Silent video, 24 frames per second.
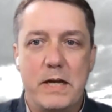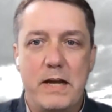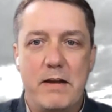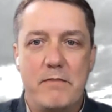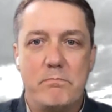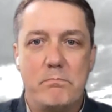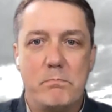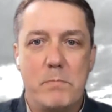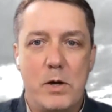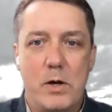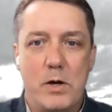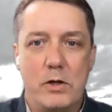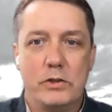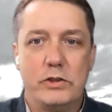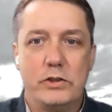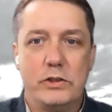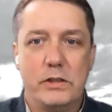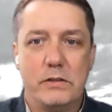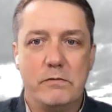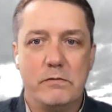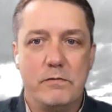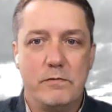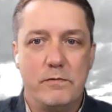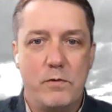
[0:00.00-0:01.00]
have
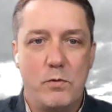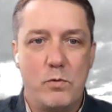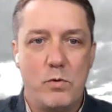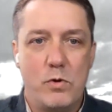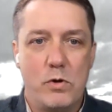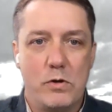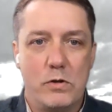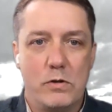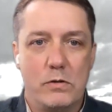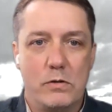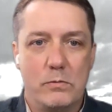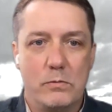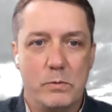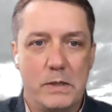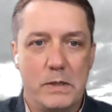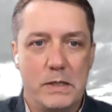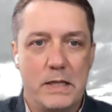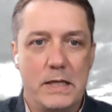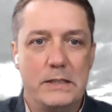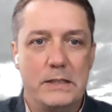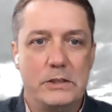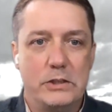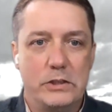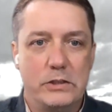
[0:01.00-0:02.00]
margin for
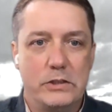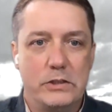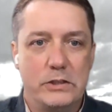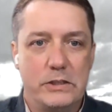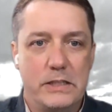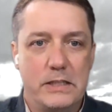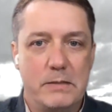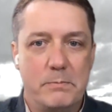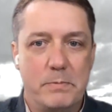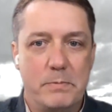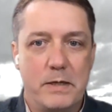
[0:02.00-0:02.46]
relationship.